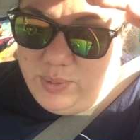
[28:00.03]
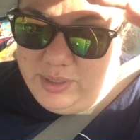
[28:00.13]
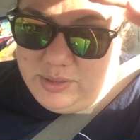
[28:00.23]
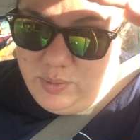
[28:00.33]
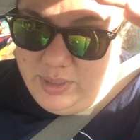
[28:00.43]

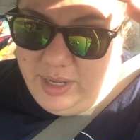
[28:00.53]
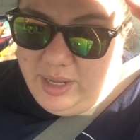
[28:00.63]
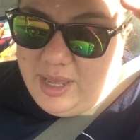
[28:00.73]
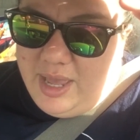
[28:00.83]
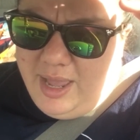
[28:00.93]
ones one
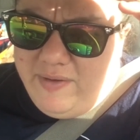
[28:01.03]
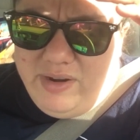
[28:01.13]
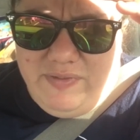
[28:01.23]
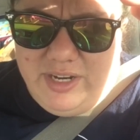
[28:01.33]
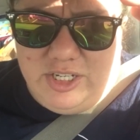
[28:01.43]
day,
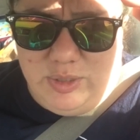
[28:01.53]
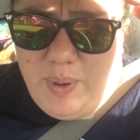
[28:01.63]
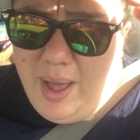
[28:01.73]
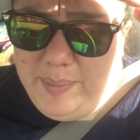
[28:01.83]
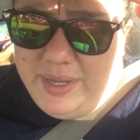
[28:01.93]
even if I just
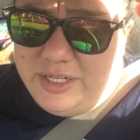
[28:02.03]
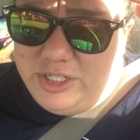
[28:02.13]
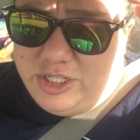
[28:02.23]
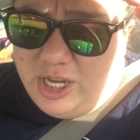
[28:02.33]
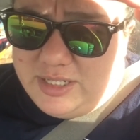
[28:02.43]
pop
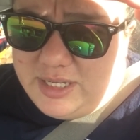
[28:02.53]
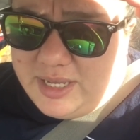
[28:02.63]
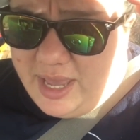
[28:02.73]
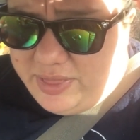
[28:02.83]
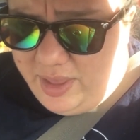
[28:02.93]
in just to
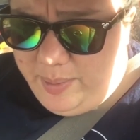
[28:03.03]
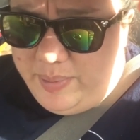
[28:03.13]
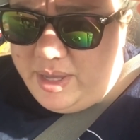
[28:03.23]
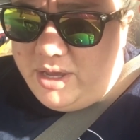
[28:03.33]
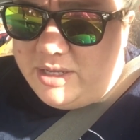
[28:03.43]
get them,
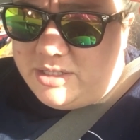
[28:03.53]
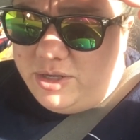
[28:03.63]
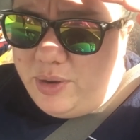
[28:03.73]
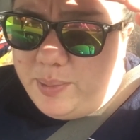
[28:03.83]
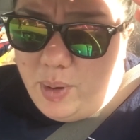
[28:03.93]
because
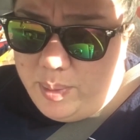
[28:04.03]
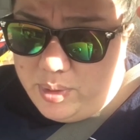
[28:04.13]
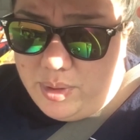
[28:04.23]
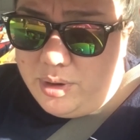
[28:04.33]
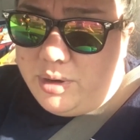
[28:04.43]
you can
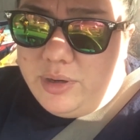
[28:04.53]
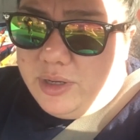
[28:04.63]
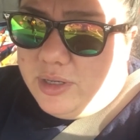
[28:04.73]
mobile order,